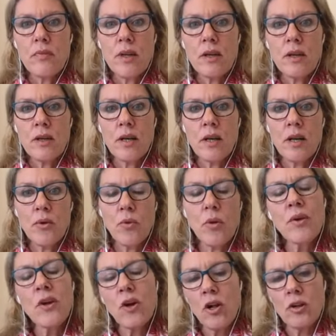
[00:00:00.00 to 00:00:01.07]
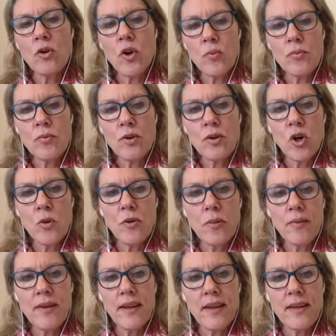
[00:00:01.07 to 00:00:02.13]
what we call
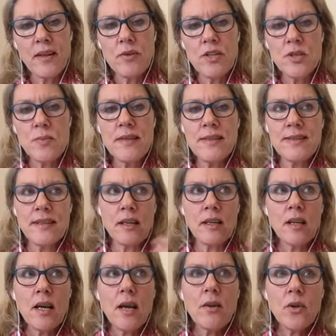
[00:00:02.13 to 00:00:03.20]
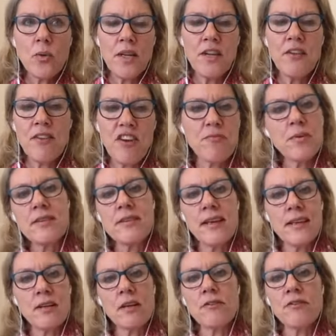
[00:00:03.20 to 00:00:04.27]
comorbidity, which means that
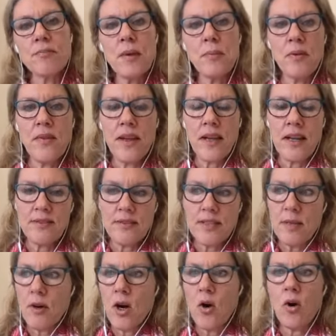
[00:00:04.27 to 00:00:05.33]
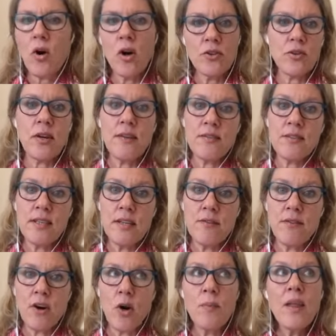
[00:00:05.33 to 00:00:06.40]
25% of people that have SIBO also have
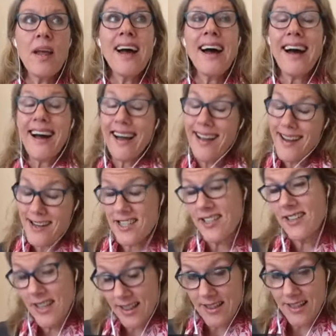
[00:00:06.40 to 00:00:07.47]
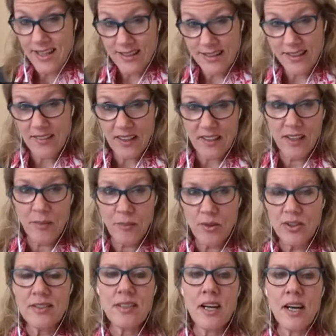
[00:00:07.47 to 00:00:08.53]
SIFO. I actually think that
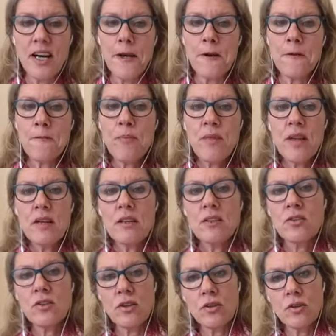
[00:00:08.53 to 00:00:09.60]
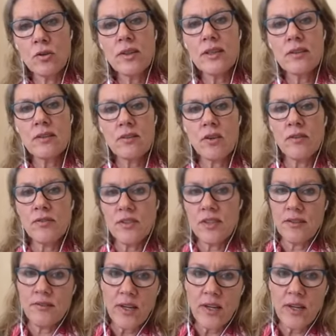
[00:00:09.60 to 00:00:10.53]
number is higher. So it's often